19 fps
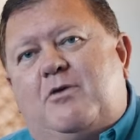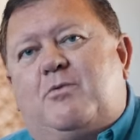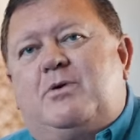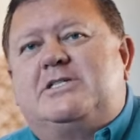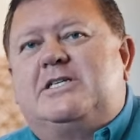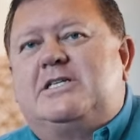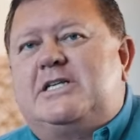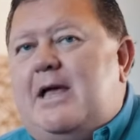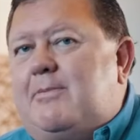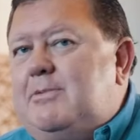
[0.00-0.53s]
or
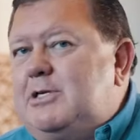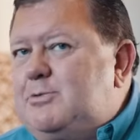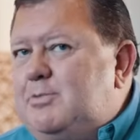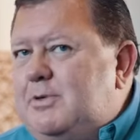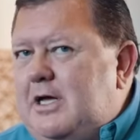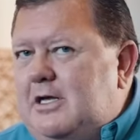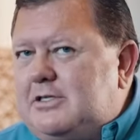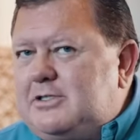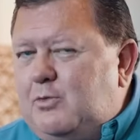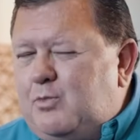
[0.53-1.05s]
was it damaged
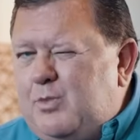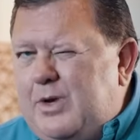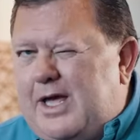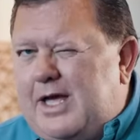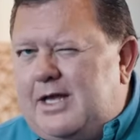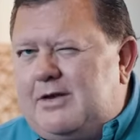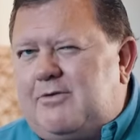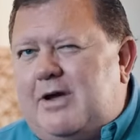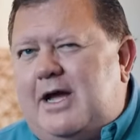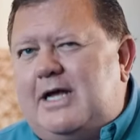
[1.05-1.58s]
because of
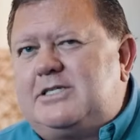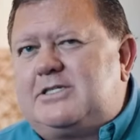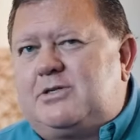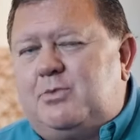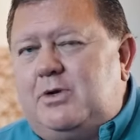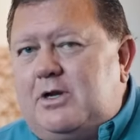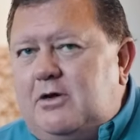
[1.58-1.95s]
wind, right? So